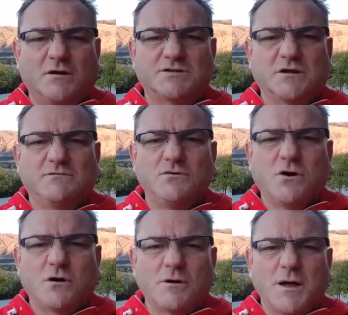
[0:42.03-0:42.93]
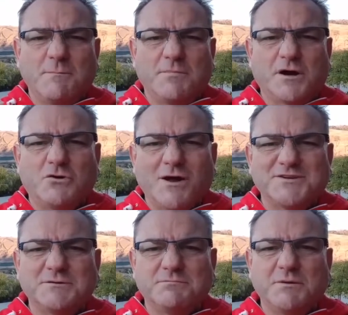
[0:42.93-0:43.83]
so if you are
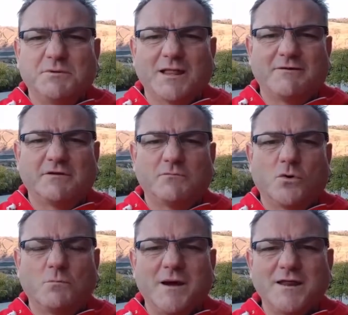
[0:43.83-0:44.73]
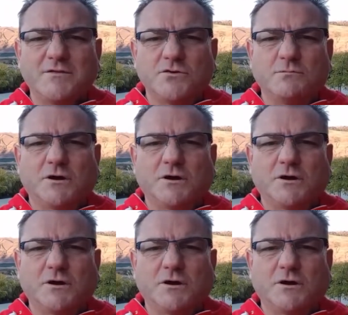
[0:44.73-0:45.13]
begrudging people having more money than you,